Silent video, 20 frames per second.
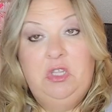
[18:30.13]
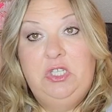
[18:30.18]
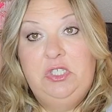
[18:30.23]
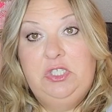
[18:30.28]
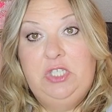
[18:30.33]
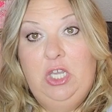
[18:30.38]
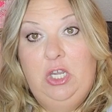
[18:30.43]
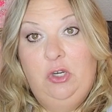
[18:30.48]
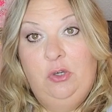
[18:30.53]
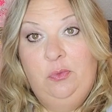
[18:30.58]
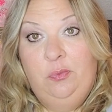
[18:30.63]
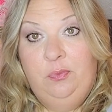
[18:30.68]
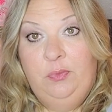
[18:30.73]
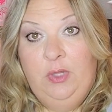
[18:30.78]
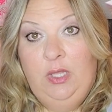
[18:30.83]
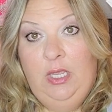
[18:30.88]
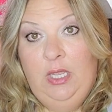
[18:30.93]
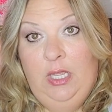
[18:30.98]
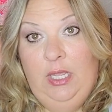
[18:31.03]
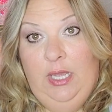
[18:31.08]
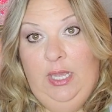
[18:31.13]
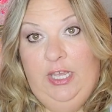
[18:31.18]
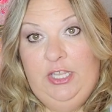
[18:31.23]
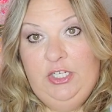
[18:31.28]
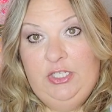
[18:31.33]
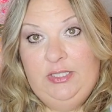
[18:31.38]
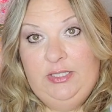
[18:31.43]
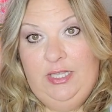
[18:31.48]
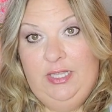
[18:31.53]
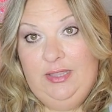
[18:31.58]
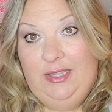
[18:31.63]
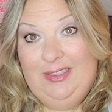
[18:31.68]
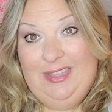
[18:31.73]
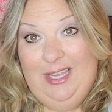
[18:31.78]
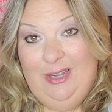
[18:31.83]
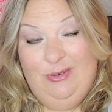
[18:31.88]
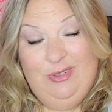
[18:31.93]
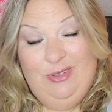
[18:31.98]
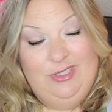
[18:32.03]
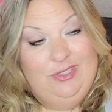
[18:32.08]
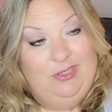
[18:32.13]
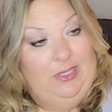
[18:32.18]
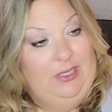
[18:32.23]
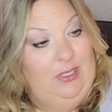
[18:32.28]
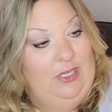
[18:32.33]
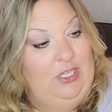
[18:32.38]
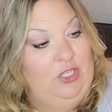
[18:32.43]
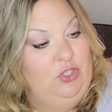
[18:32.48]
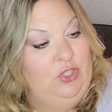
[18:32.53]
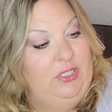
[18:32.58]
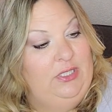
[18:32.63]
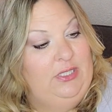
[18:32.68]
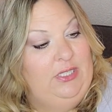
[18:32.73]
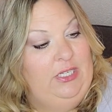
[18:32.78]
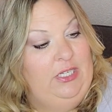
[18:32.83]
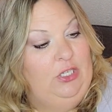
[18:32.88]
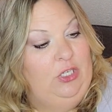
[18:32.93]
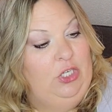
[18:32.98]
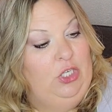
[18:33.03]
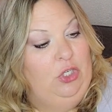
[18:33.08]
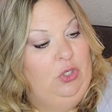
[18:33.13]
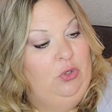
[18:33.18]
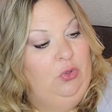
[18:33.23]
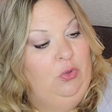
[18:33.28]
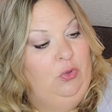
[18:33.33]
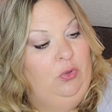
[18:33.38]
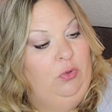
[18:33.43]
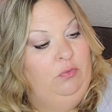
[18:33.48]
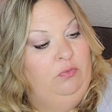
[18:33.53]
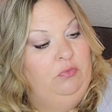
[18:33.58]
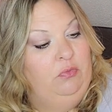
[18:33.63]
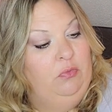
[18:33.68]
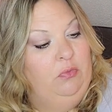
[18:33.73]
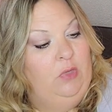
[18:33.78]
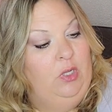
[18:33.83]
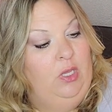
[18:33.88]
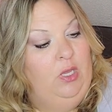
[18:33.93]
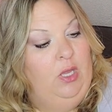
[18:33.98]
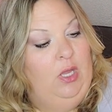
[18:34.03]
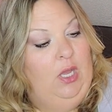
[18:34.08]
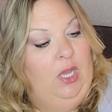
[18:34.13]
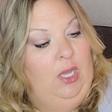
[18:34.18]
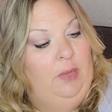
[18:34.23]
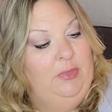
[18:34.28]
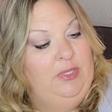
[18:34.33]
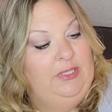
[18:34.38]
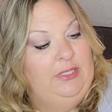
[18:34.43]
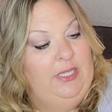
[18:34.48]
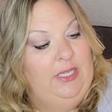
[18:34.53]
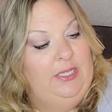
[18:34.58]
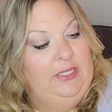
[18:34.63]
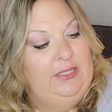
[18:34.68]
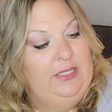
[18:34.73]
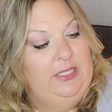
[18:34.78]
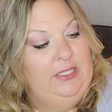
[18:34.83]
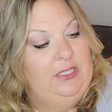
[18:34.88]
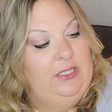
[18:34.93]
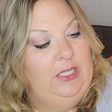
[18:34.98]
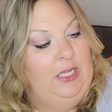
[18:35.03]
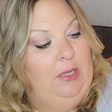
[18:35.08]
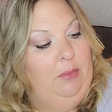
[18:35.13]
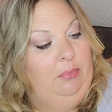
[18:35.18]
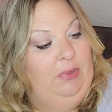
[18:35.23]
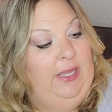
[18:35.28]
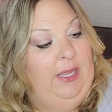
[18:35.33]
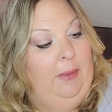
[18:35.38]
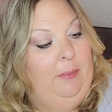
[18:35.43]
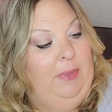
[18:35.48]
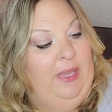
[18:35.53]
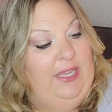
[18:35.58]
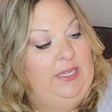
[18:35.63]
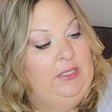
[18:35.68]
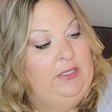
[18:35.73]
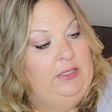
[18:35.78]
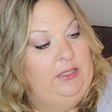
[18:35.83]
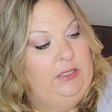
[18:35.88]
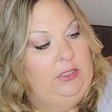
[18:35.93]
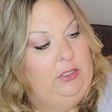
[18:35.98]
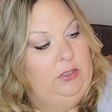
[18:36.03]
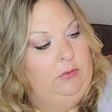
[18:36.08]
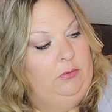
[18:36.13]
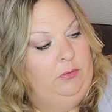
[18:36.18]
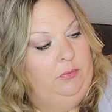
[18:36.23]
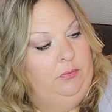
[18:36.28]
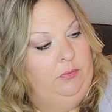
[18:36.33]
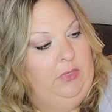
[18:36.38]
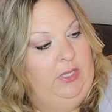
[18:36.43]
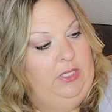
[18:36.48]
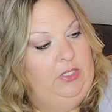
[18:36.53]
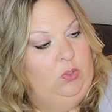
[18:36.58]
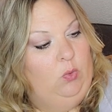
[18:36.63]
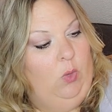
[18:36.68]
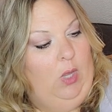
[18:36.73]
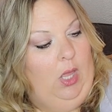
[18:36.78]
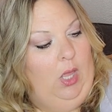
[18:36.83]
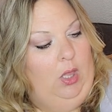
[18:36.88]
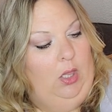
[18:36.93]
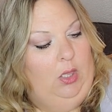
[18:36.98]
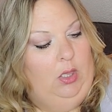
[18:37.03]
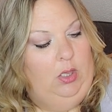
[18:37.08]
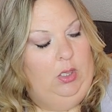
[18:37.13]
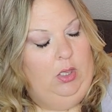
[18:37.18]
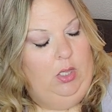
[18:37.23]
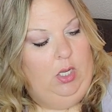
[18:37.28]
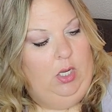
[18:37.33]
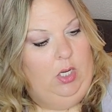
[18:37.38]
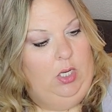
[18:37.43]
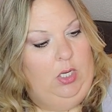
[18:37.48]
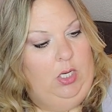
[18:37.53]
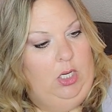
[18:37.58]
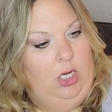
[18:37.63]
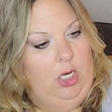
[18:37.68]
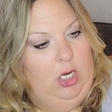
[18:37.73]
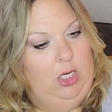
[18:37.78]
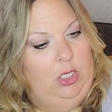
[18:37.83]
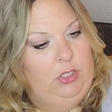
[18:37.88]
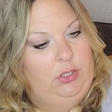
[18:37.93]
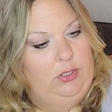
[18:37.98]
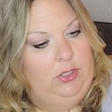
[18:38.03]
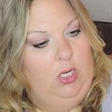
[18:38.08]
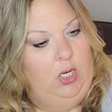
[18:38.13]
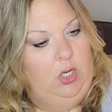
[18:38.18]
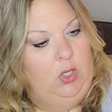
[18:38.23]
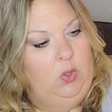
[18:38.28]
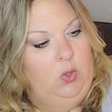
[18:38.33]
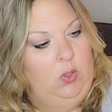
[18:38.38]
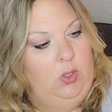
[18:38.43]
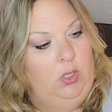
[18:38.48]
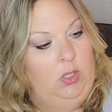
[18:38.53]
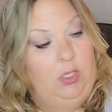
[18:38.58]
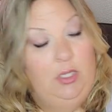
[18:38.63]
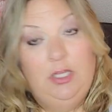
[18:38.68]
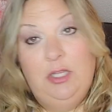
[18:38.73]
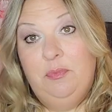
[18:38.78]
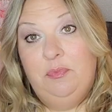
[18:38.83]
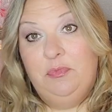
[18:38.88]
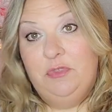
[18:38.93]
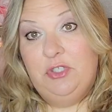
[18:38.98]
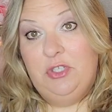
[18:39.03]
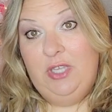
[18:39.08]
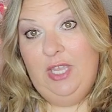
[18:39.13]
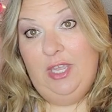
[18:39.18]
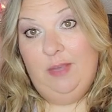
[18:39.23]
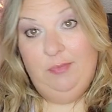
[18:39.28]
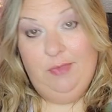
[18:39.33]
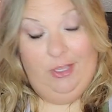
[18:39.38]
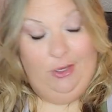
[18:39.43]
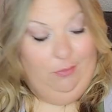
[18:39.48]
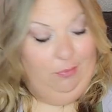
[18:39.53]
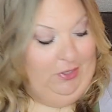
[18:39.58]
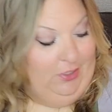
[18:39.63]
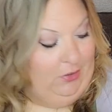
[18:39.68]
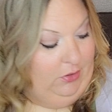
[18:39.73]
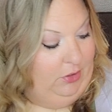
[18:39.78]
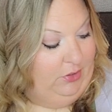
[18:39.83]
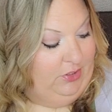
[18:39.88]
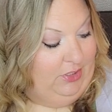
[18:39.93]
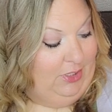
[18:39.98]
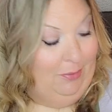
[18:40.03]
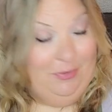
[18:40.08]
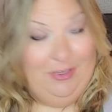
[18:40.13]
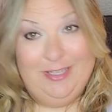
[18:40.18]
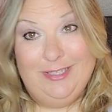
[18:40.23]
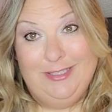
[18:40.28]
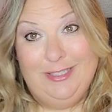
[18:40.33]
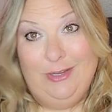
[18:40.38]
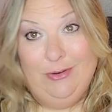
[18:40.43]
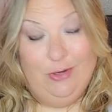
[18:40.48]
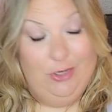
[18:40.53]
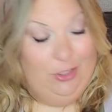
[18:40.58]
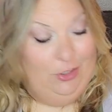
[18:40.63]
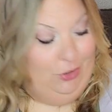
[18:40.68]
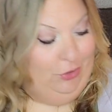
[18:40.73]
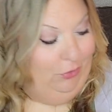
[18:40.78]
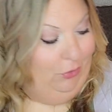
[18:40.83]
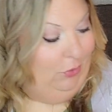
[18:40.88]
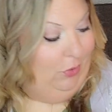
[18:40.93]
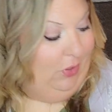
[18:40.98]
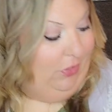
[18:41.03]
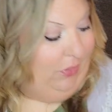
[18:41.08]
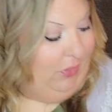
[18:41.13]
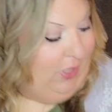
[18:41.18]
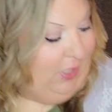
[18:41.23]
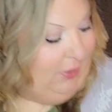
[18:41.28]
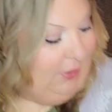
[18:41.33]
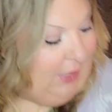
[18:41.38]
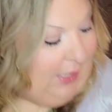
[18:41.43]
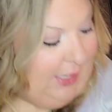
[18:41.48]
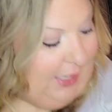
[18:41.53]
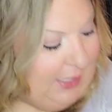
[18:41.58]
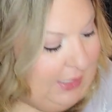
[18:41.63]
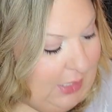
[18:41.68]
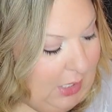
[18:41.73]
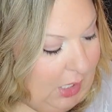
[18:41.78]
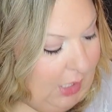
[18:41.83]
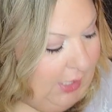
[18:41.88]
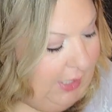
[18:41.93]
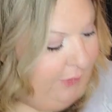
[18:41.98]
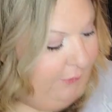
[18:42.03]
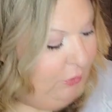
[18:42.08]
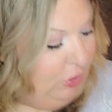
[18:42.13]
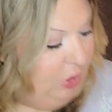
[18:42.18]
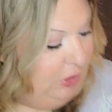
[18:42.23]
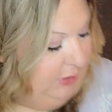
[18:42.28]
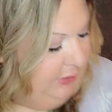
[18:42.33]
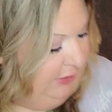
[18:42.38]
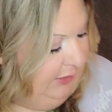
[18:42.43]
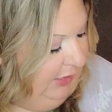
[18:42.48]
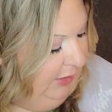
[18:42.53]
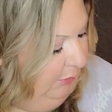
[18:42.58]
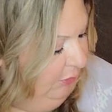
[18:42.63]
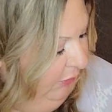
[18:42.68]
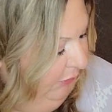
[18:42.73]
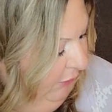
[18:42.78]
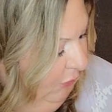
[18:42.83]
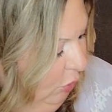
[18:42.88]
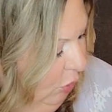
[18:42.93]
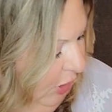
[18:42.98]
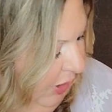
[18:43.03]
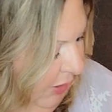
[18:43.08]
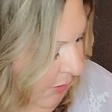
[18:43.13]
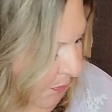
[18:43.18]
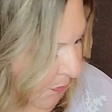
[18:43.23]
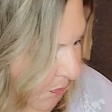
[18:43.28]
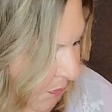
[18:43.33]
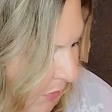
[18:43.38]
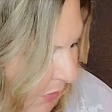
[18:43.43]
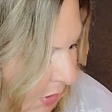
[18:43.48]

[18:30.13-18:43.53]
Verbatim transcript: So I just thought that that was interesting new. Um, it says it's plant-based as well on here. So, so yeah, I picked those up because they were a new thing that I had not ever seen before.